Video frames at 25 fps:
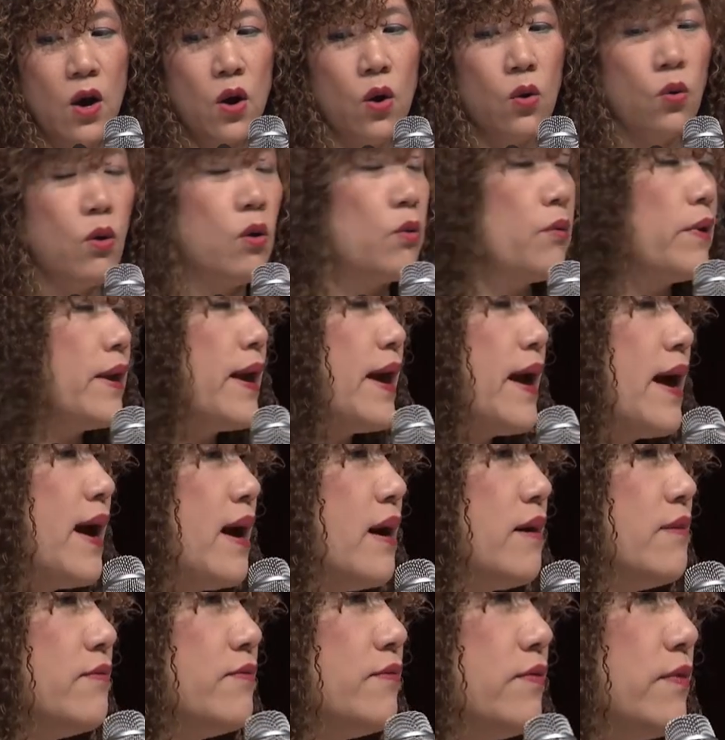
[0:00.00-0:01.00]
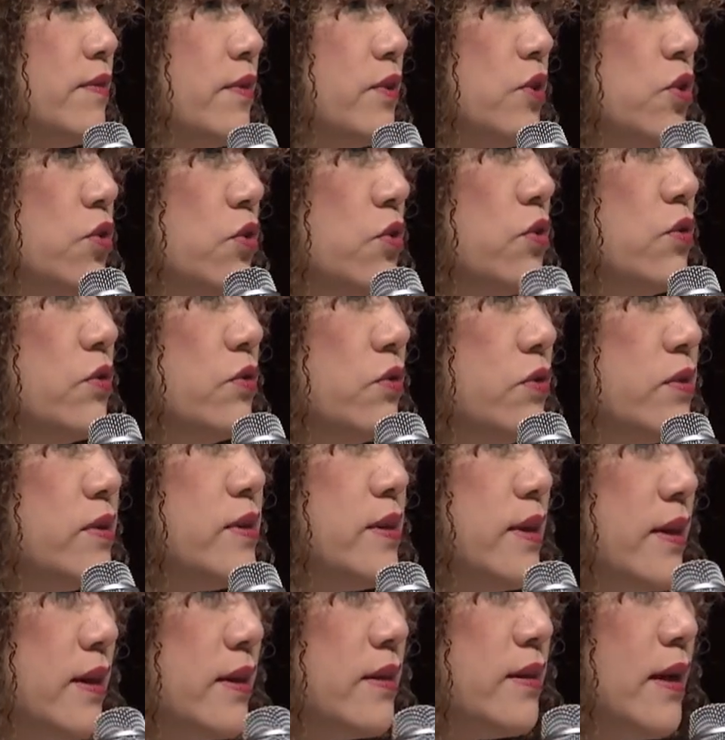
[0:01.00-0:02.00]
what we have
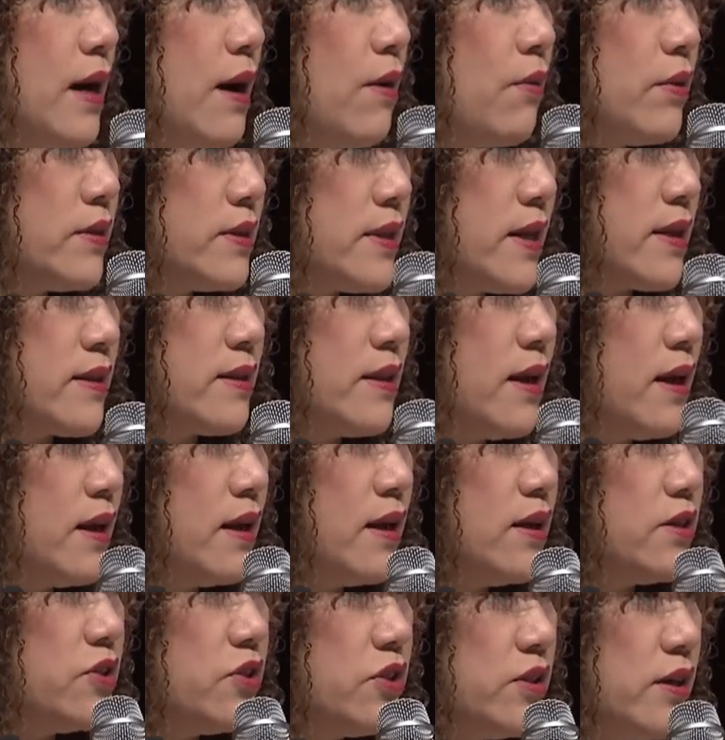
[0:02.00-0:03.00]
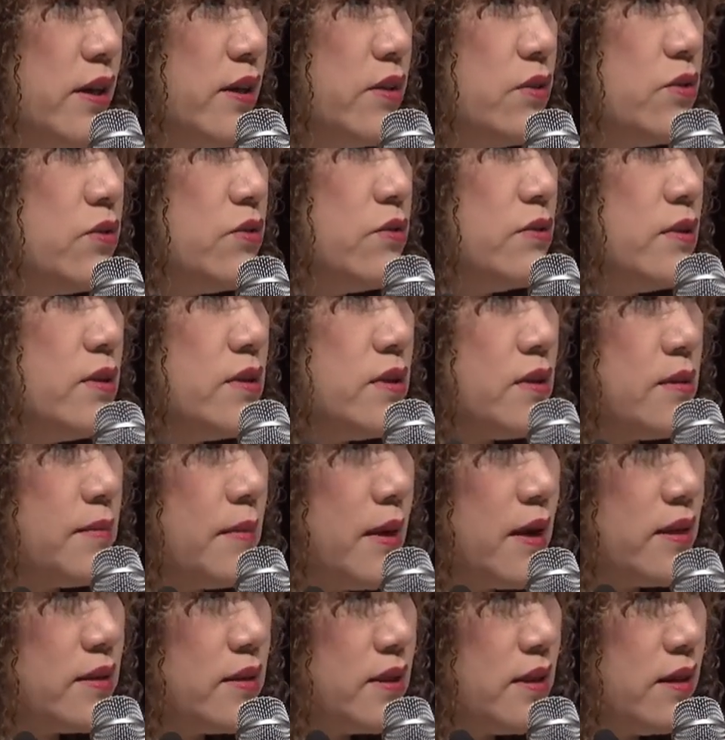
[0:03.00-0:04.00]
used our technology into the
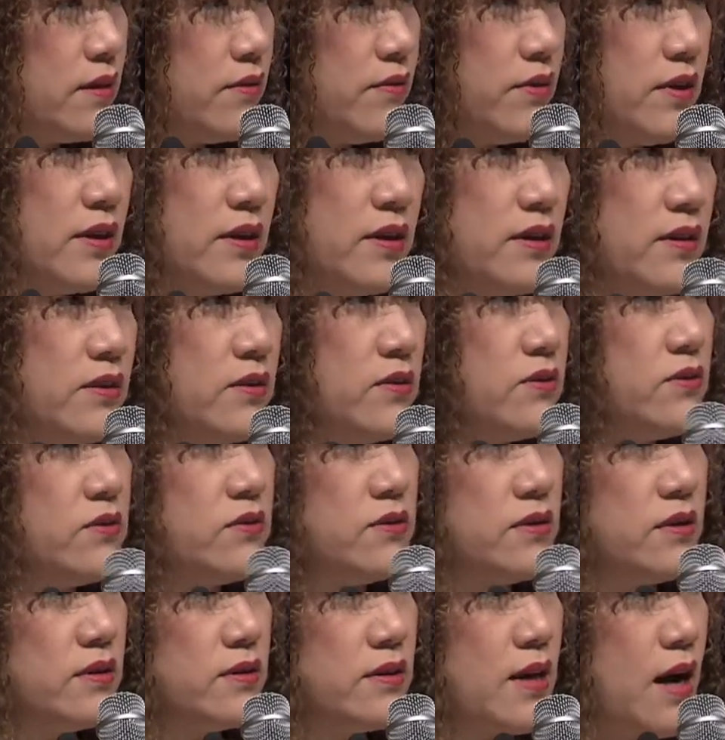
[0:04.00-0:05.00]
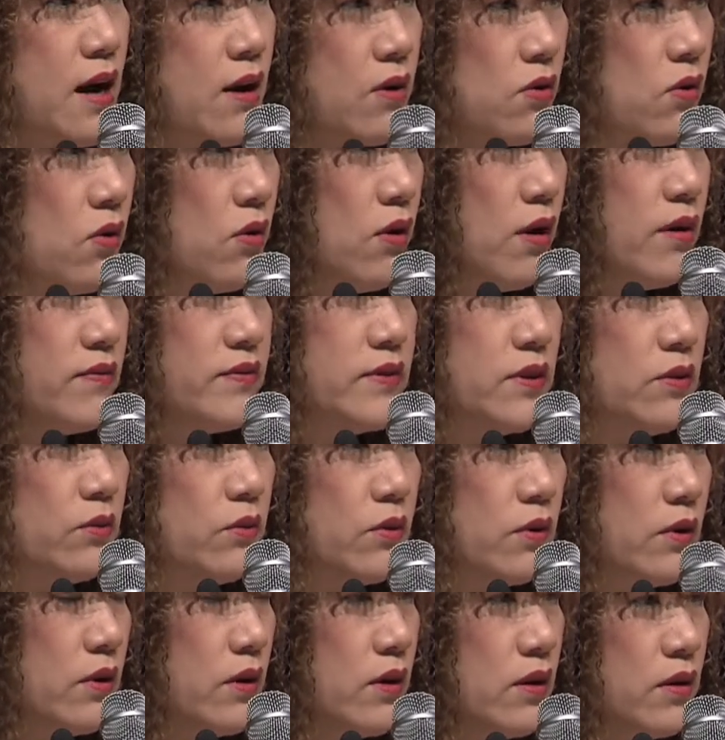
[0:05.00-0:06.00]
smart T Vs, the dongle of the
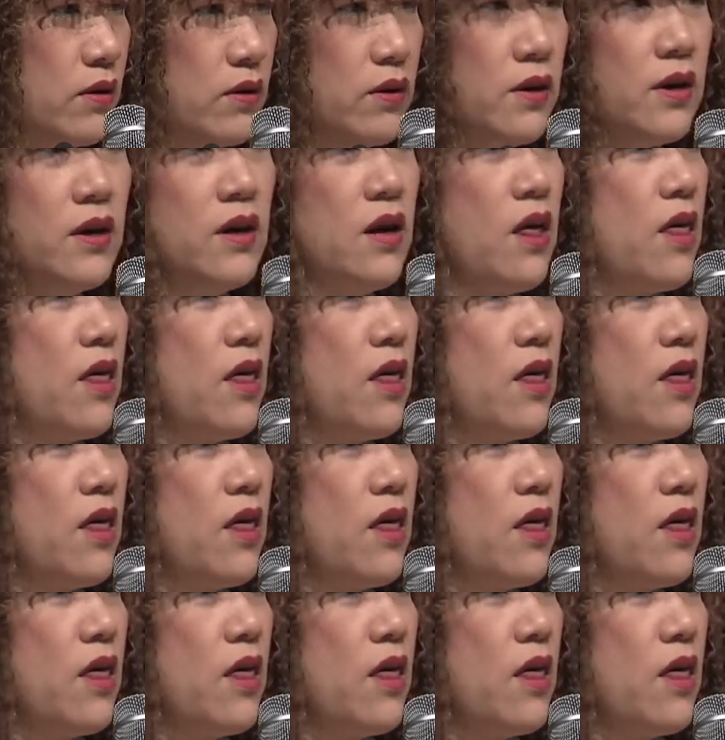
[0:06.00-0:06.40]
world,